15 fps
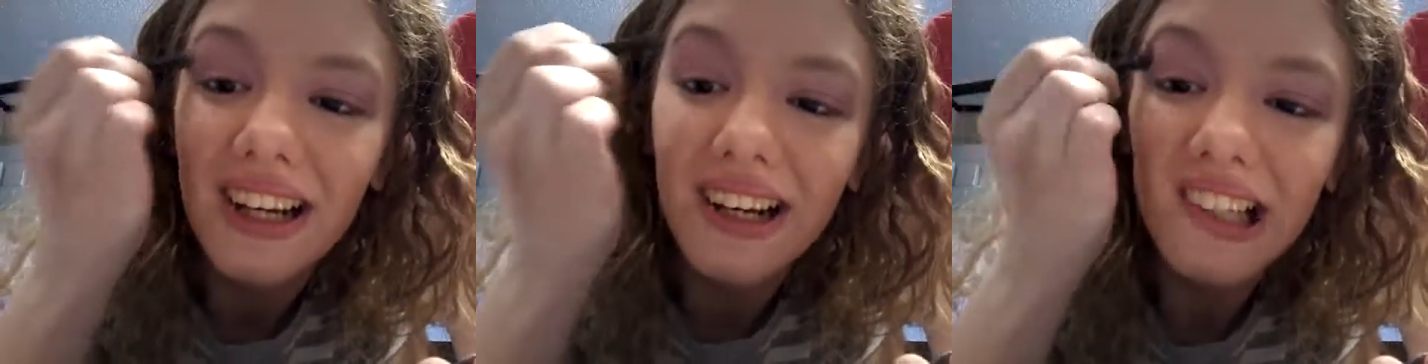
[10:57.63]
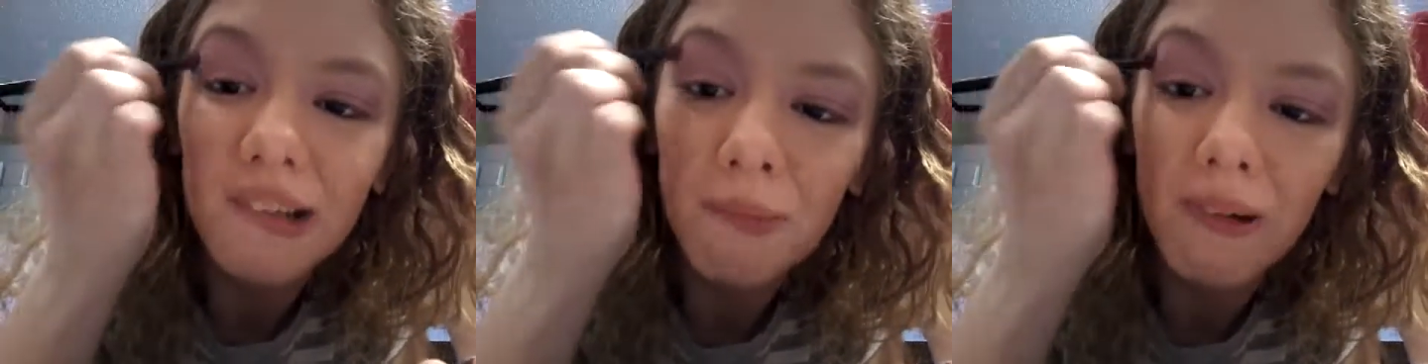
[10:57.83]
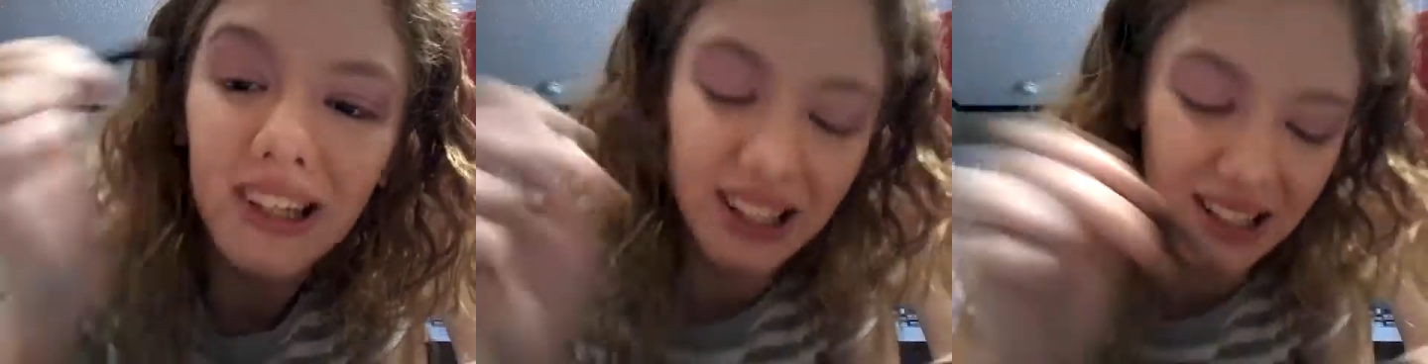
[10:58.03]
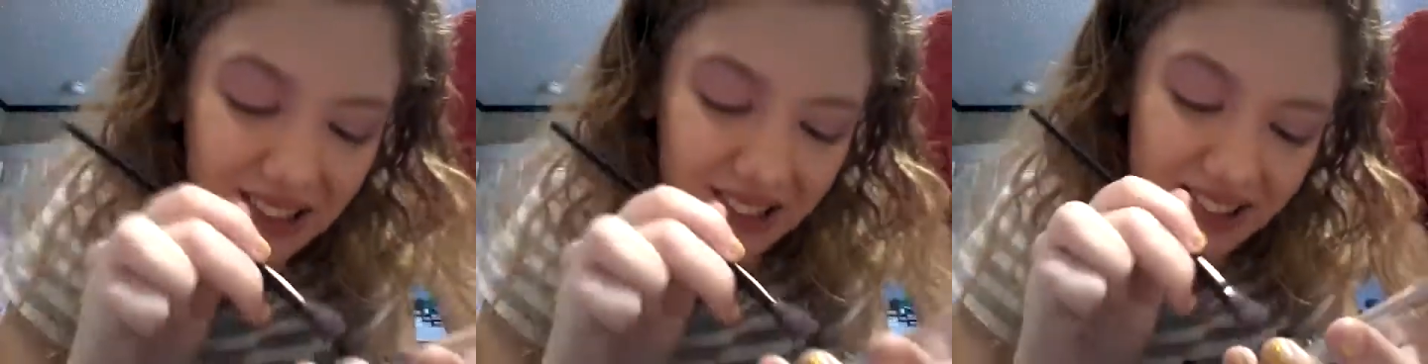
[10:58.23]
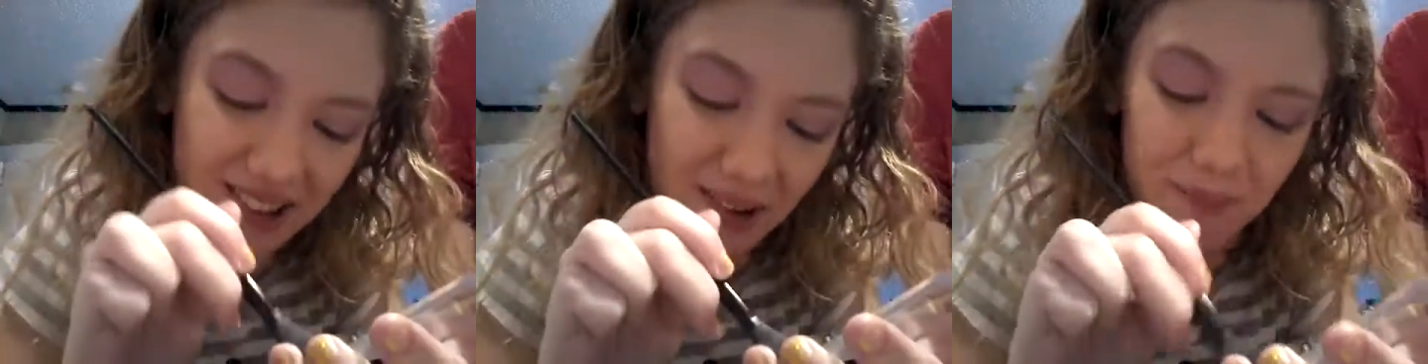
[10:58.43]
just bring it
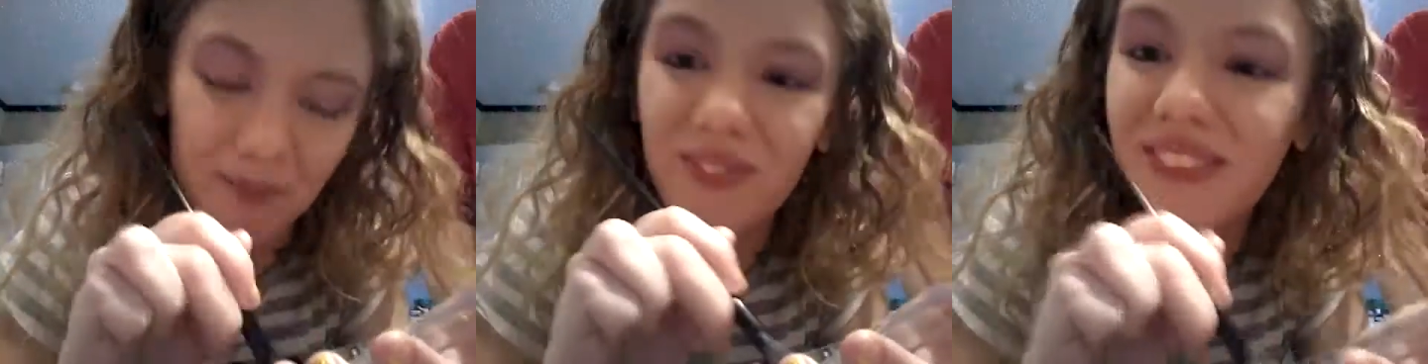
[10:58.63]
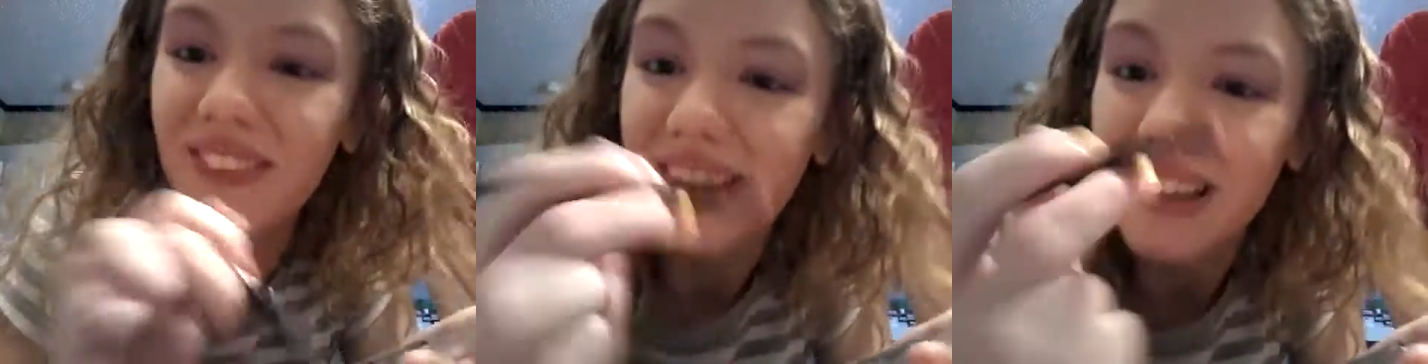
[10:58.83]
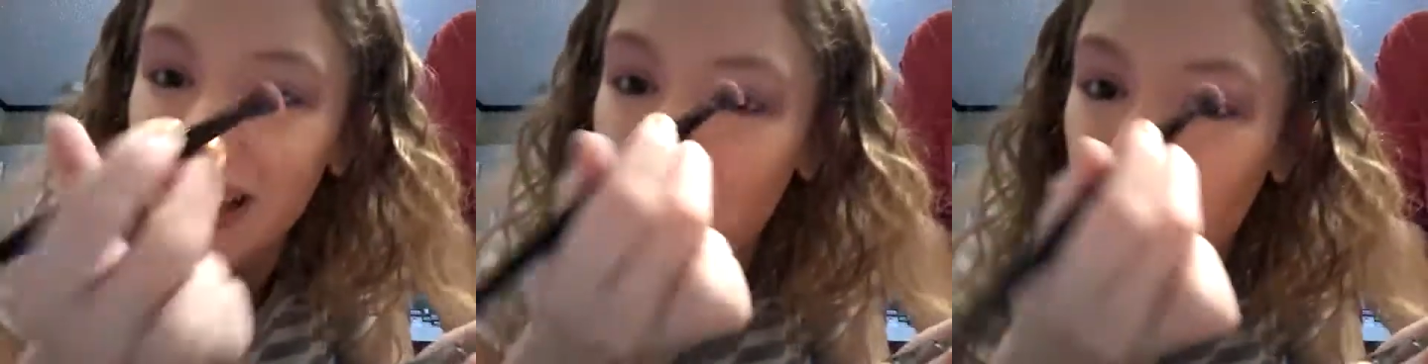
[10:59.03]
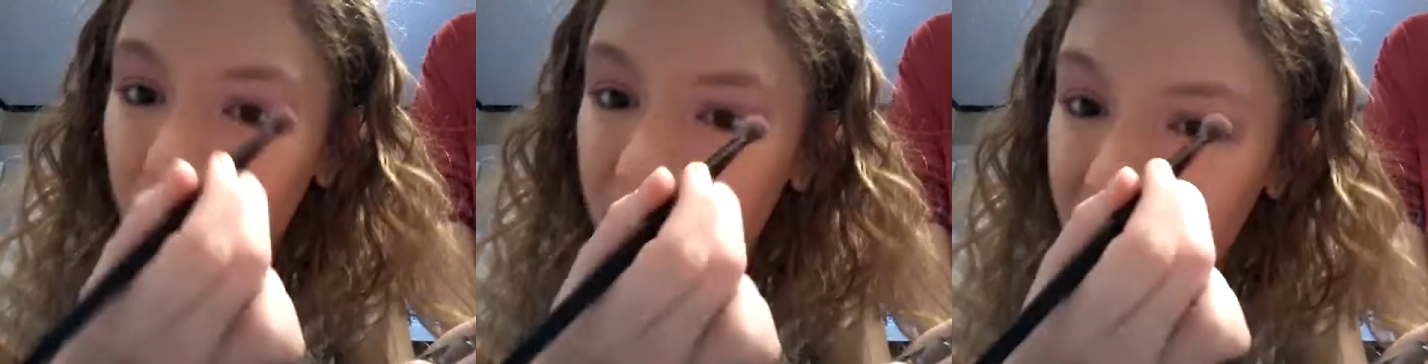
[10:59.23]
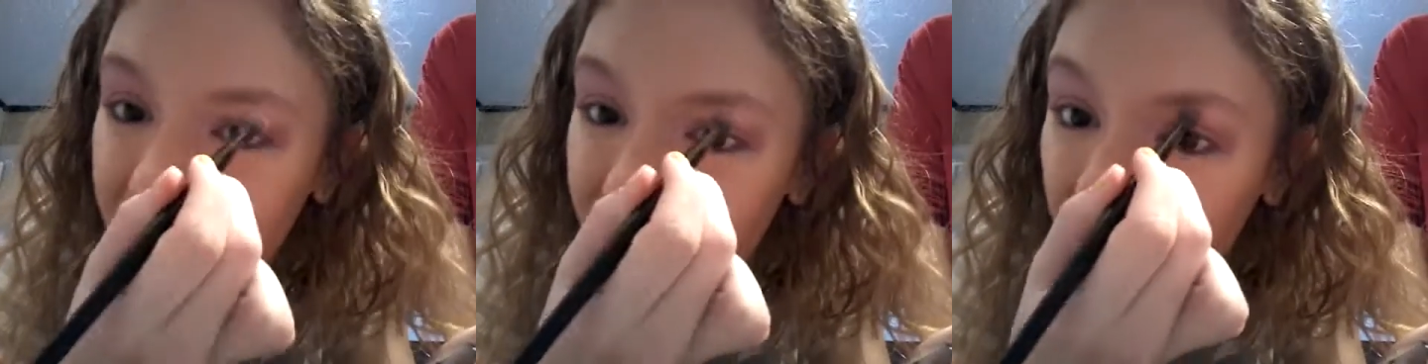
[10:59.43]
up, bring it